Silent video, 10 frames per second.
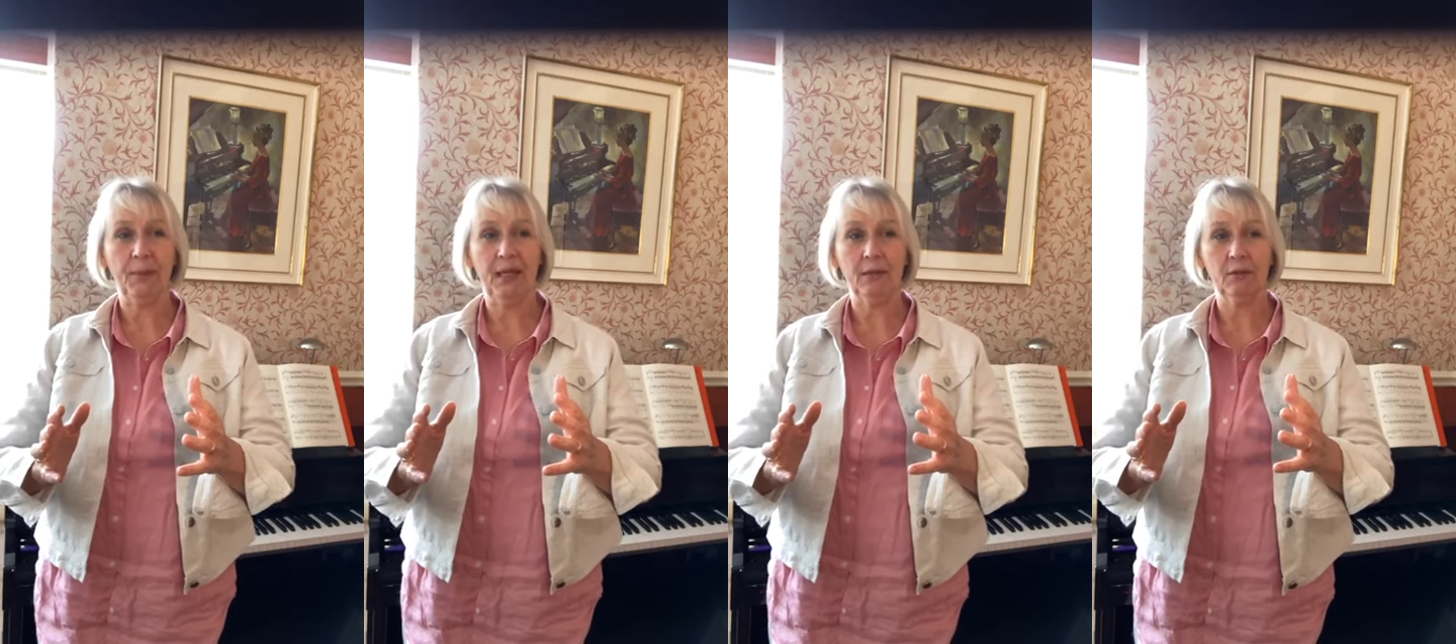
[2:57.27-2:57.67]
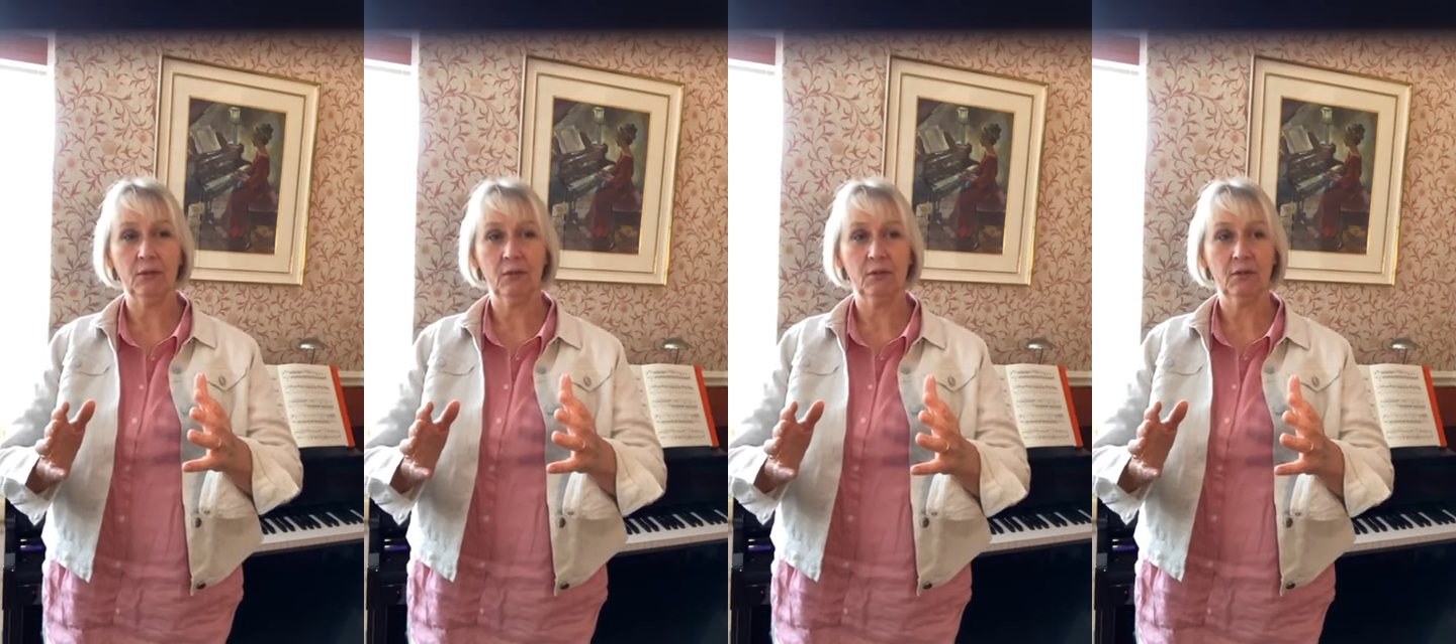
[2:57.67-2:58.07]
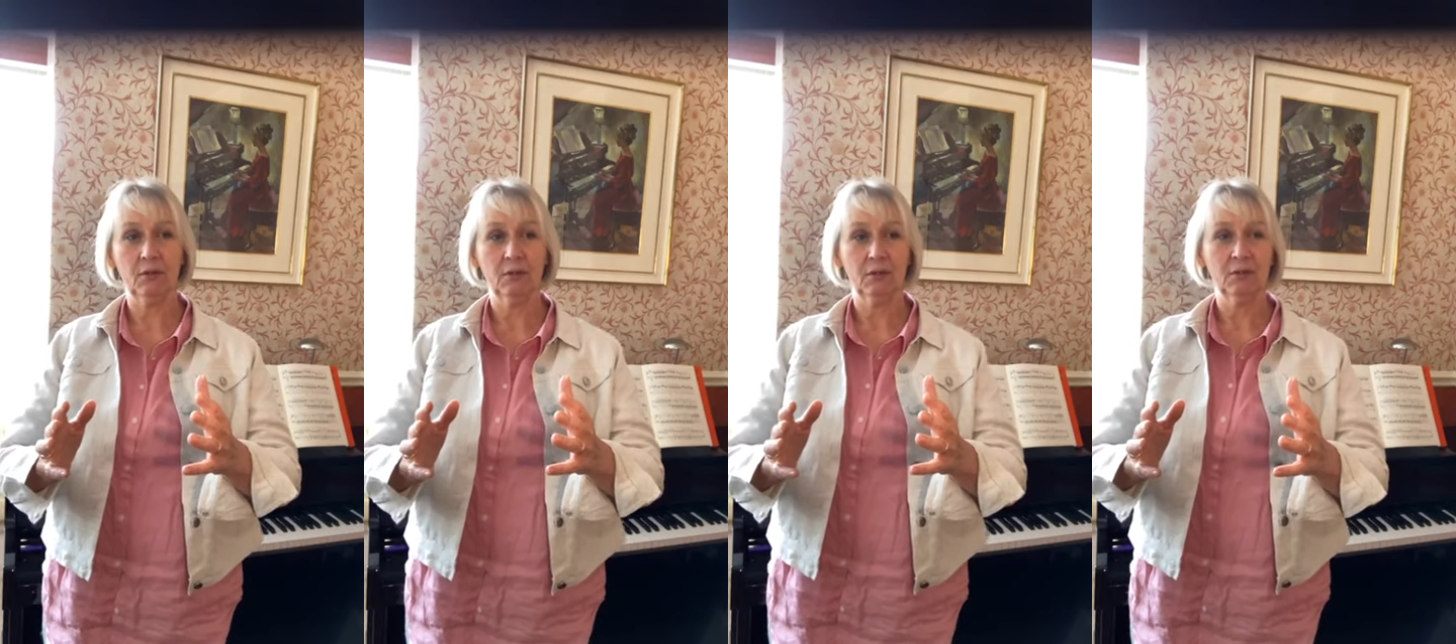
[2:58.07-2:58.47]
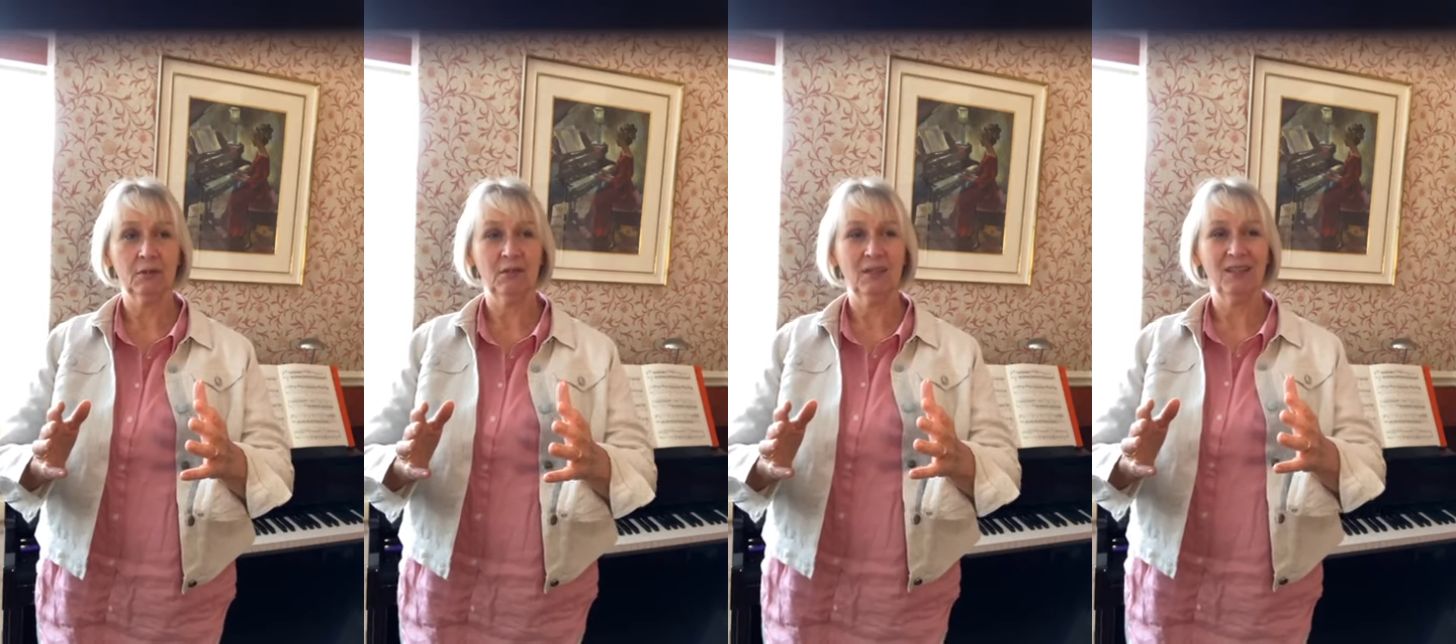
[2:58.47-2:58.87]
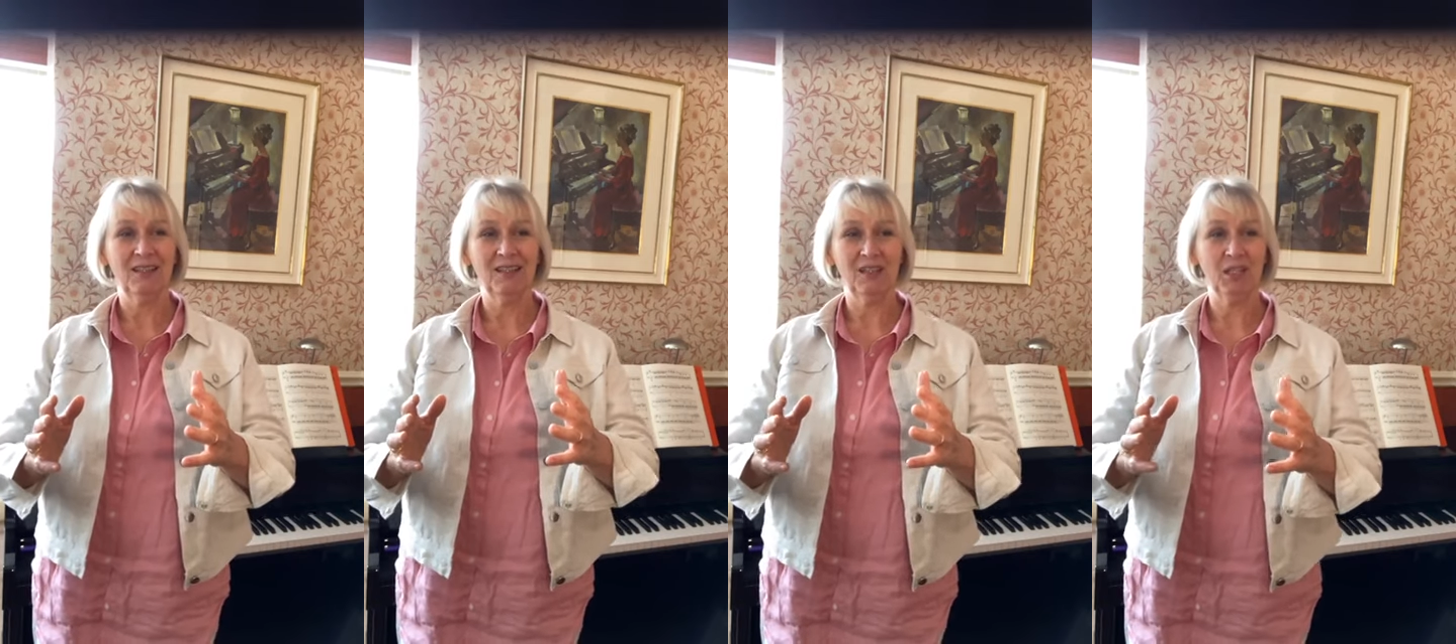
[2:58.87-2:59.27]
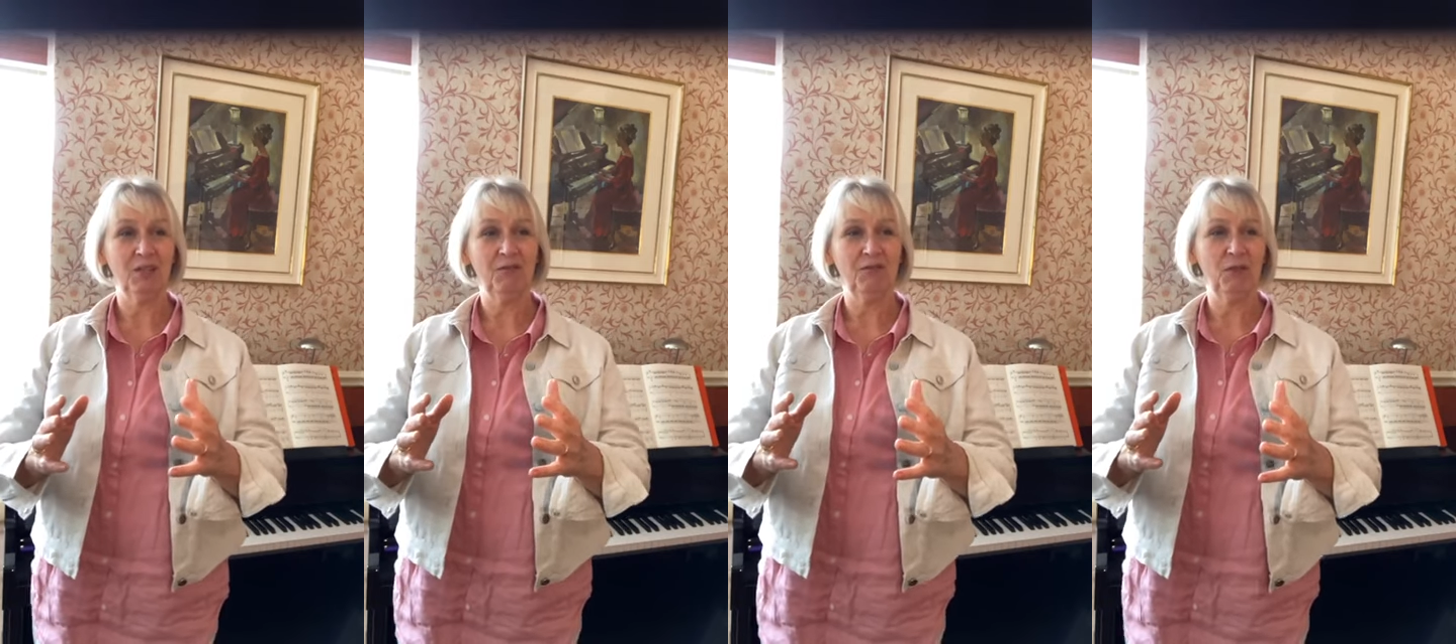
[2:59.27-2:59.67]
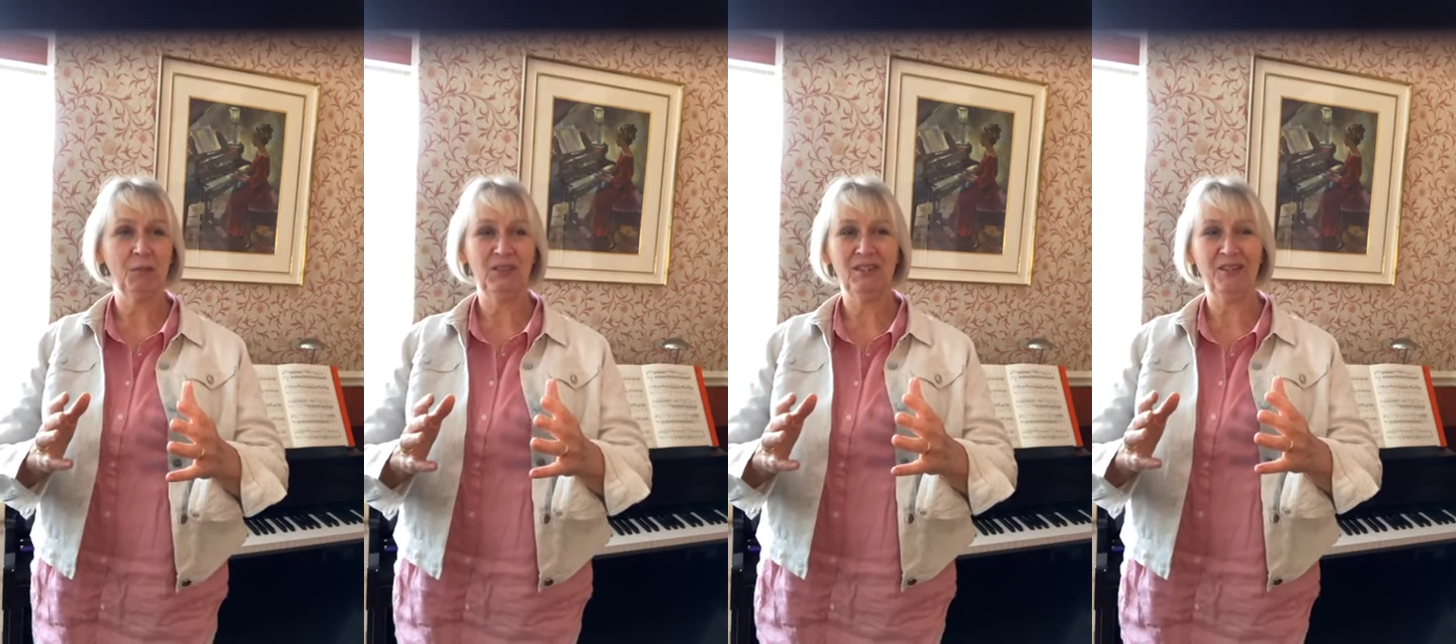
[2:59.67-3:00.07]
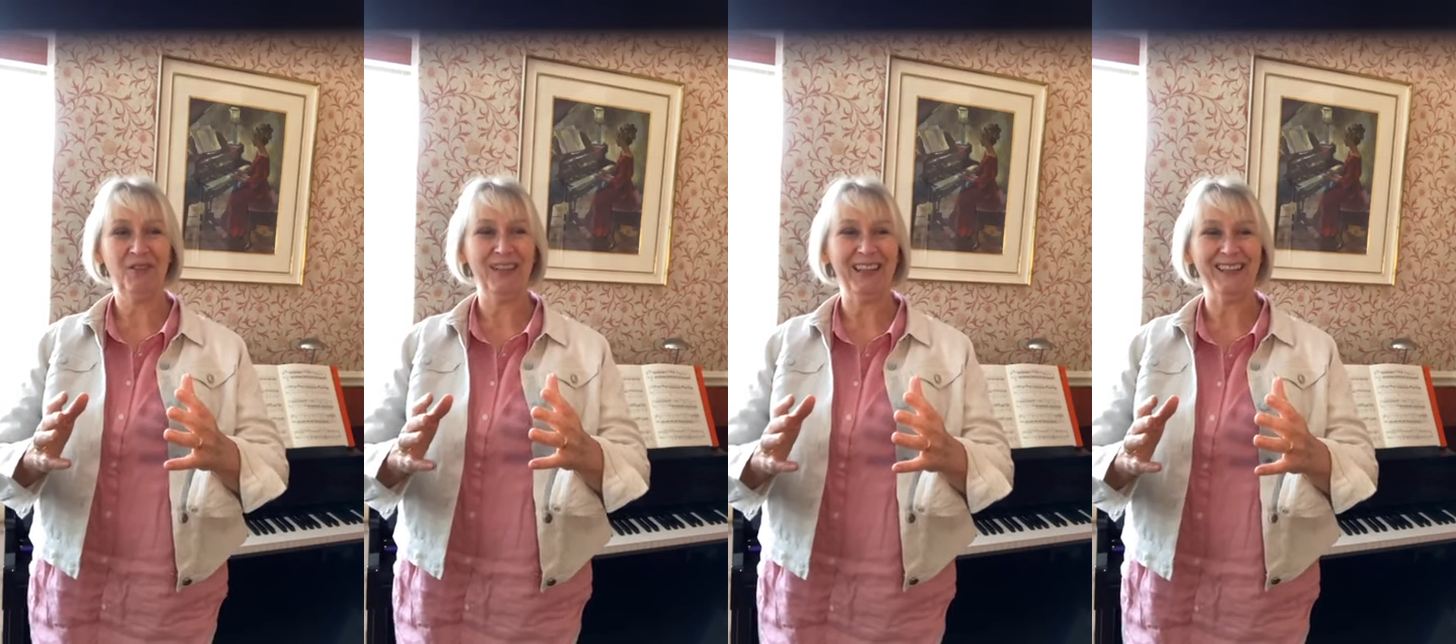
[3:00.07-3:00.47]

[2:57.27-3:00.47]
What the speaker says: balance. And I can feel myself